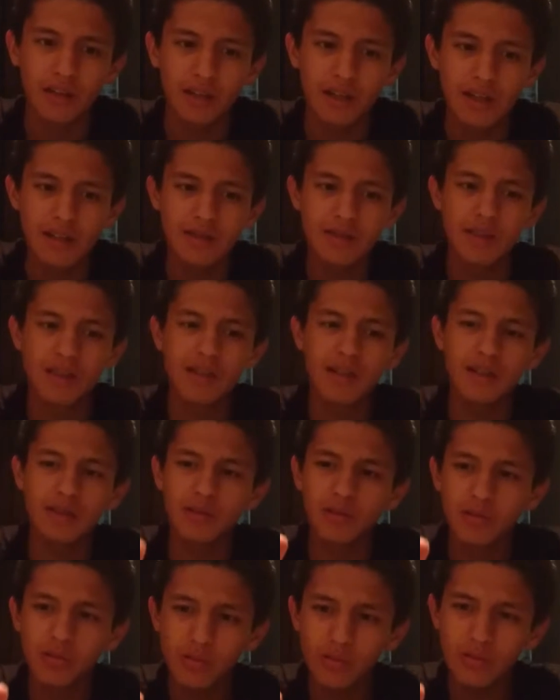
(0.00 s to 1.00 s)
As there are
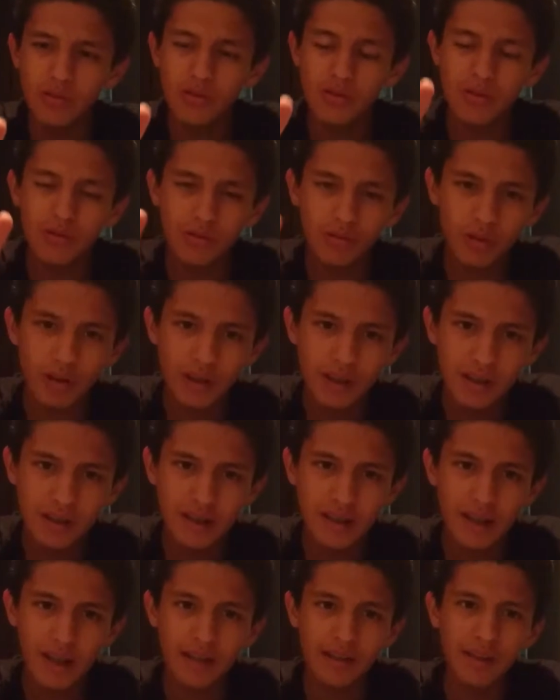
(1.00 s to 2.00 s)
2
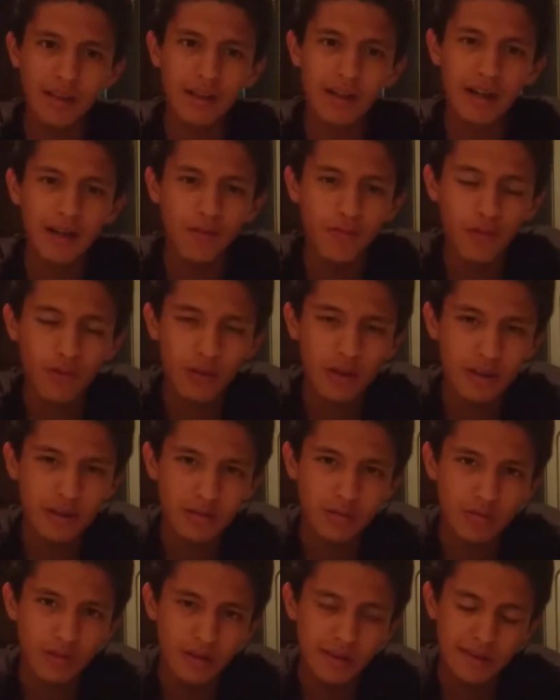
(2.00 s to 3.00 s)
traits and there are 4
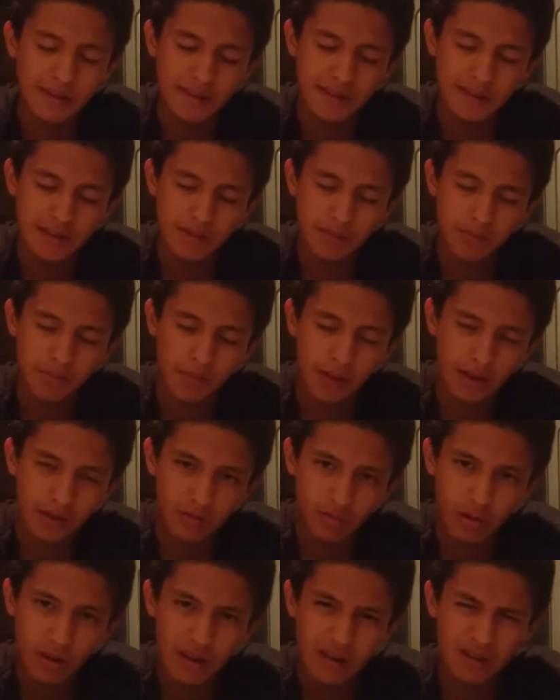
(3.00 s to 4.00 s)
squares by
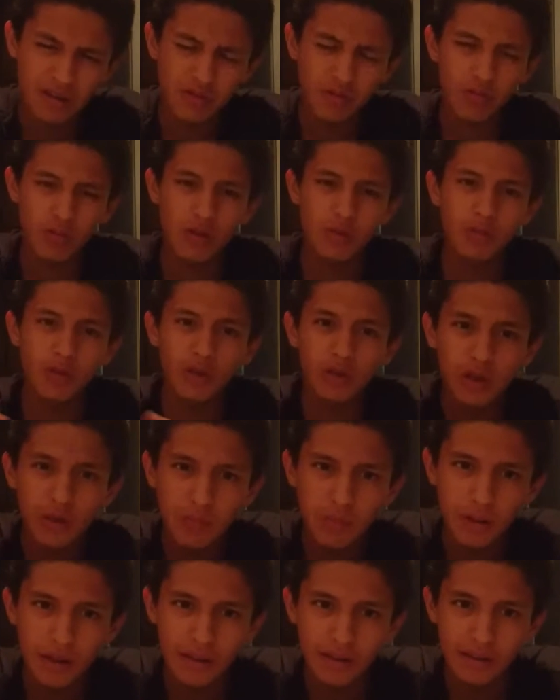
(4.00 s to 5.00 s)
trait, we
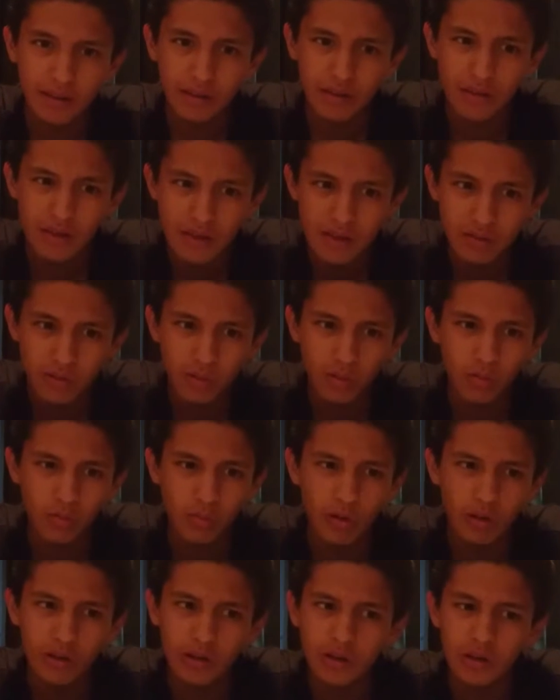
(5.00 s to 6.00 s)
multiply these two
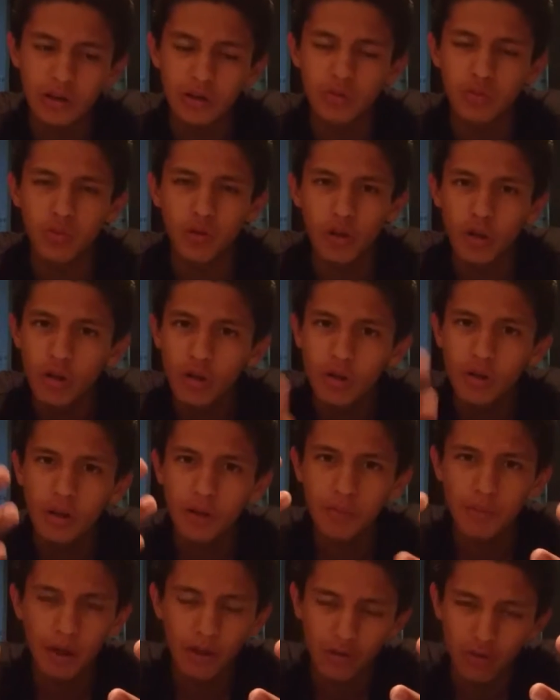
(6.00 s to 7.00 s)
quantities, 4
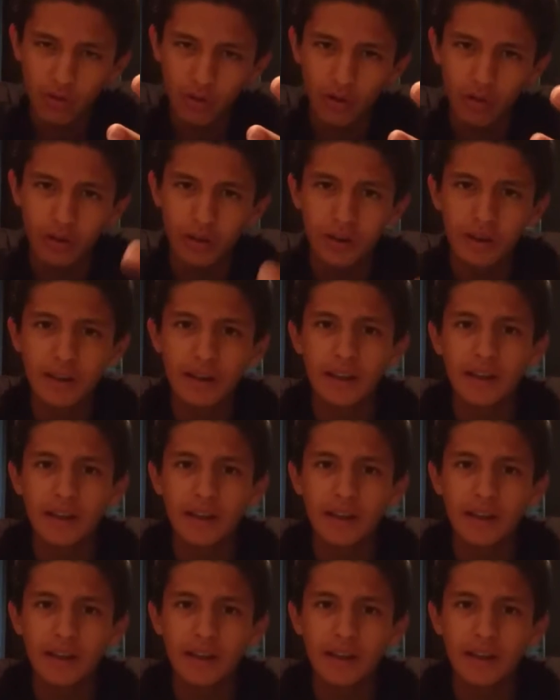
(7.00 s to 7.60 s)
by 4.